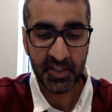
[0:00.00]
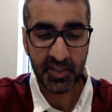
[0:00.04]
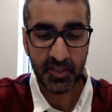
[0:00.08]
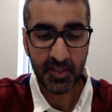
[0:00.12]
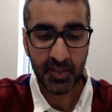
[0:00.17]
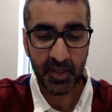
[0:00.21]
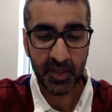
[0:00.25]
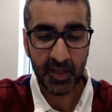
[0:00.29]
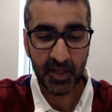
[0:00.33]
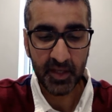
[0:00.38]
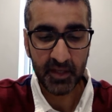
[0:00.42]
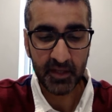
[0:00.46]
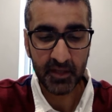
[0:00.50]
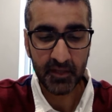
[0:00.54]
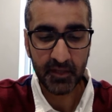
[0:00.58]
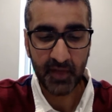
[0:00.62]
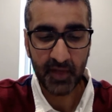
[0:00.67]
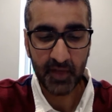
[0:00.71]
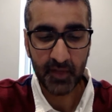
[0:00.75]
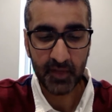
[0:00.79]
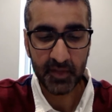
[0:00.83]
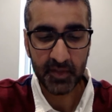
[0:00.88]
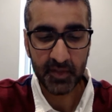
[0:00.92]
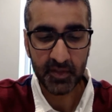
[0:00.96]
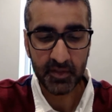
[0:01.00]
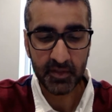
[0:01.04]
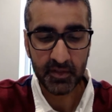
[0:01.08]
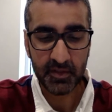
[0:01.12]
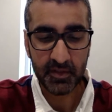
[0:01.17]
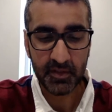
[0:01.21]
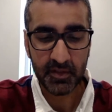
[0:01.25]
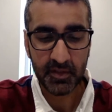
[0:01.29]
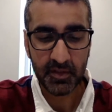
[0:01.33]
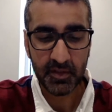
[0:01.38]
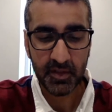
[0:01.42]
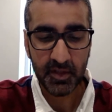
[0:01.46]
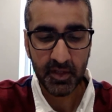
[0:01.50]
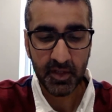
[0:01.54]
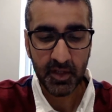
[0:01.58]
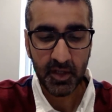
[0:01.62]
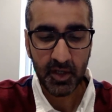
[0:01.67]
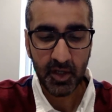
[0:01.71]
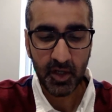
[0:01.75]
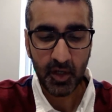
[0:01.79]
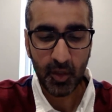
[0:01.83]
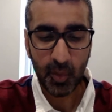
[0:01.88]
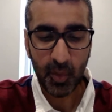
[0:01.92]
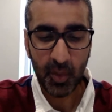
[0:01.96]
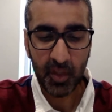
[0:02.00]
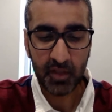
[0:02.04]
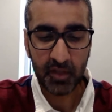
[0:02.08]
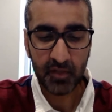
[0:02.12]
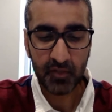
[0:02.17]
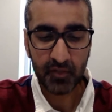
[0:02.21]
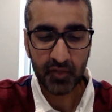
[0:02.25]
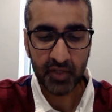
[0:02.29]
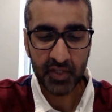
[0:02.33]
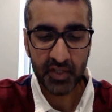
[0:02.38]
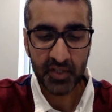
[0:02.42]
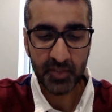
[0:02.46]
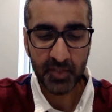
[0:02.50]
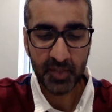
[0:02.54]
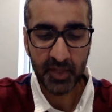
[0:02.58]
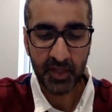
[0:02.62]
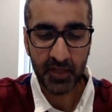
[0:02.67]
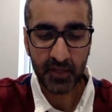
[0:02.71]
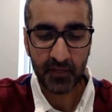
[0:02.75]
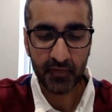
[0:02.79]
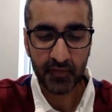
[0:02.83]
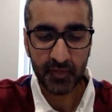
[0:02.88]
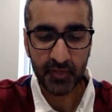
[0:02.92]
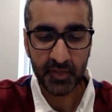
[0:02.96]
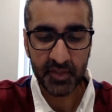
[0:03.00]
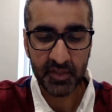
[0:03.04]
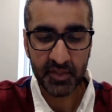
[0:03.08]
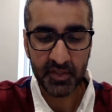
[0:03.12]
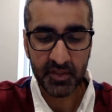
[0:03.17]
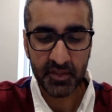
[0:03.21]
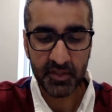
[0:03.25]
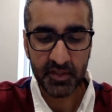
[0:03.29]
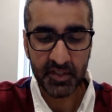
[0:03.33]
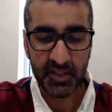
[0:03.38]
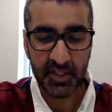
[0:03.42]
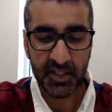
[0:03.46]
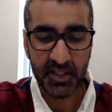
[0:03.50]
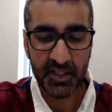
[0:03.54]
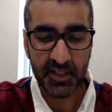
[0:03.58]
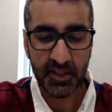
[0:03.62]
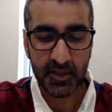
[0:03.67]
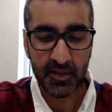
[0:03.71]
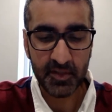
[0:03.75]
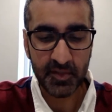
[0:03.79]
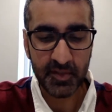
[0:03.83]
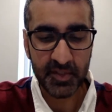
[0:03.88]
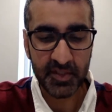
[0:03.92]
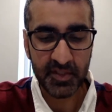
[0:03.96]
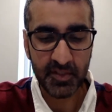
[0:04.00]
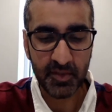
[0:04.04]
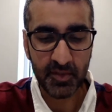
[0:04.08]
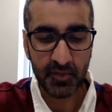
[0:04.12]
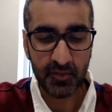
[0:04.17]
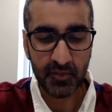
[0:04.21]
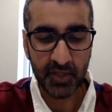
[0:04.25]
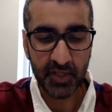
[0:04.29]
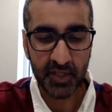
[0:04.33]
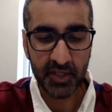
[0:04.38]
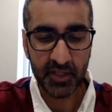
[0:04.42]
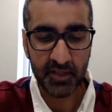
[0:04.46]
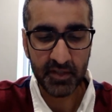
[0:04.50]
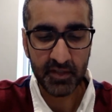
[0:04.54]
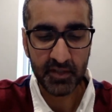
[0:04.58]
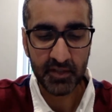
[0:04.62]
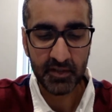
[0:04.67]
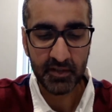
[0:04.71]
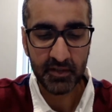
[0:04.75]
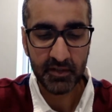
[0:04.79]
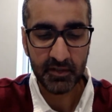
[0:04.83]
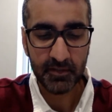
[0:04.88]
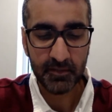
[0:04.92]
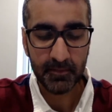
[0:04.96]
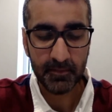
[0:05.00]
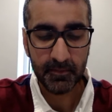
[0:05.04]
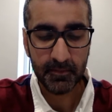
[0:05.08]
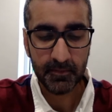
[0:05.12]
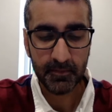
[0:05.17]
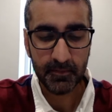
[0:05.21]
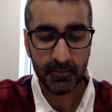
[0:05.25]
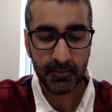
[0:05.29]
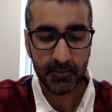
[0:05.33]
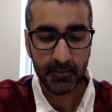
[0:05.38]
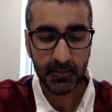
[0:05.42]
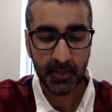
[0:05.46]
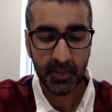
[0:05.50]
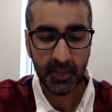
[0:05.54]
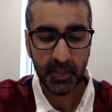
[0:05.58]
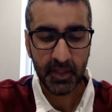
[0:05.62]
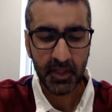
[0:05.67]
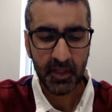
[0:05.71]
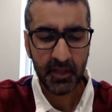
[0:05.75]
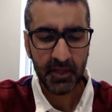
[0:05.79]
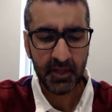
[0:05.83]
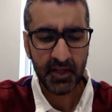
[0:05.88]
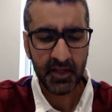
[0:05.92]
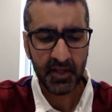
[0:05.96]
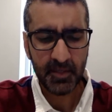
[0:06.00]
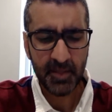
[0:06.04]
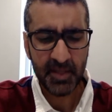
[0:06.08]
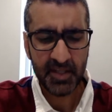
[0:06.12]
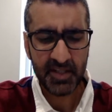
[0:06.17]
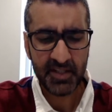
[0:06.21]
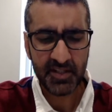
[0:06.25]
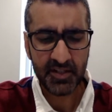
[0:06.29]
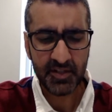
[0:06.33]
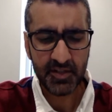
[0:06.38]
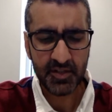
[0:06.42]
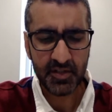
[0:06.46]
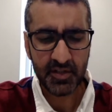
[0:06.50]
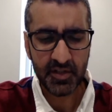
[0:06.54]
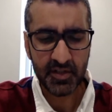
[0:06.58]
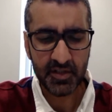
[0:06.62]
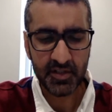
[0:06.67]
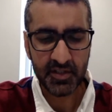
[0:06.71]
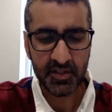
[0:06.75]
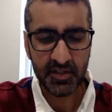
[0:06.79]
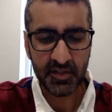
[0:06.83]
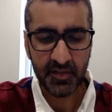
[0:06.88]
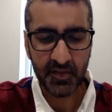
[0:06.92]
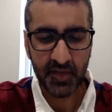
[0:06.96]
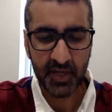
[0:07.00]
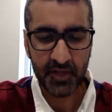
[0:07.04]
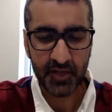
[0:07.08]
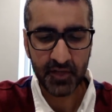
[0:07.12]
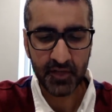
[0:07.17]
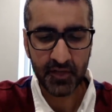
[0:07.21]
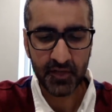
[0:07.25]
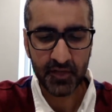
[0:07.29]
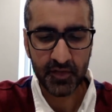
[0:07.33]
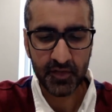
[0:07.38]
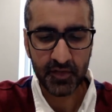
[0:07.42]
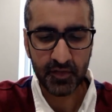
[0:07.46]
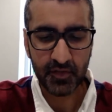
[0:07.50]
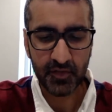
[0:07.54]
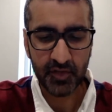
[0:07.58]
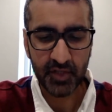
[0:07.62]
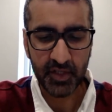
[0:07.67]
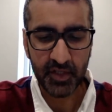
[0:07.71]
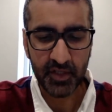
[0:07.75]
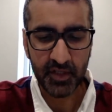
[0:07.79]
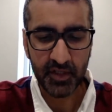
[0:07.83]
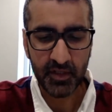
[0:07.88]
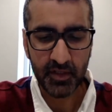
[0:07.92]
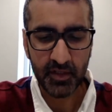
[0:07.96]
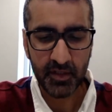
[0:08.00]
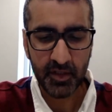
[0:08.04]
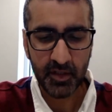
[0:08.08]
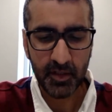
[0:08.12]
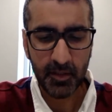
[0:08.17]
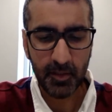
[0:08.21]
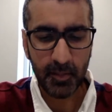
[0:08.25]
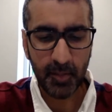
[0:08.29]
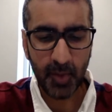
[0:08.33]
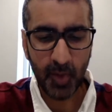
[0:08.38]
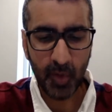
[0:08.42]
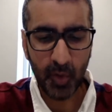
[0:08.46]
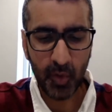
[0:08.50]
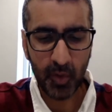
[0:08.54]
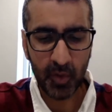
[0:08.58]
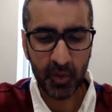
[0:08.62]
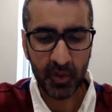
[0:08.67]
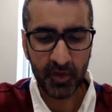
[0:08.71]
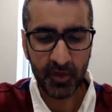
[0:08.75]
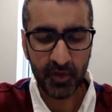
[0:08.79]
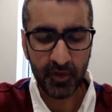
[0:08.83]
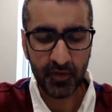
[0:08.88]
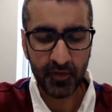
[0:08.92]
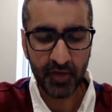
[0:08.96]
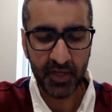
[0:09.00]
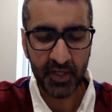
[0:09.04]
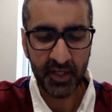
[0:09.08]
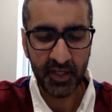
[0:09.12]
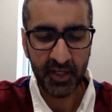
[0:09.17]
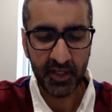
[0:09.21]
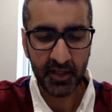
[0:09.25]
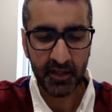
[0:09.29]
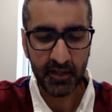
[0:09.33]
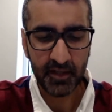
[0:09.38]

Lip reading: playing in the fountains, a welcome respite from the sun's inhospitable rays. Then a message started to flash on the screen, bold and threatening.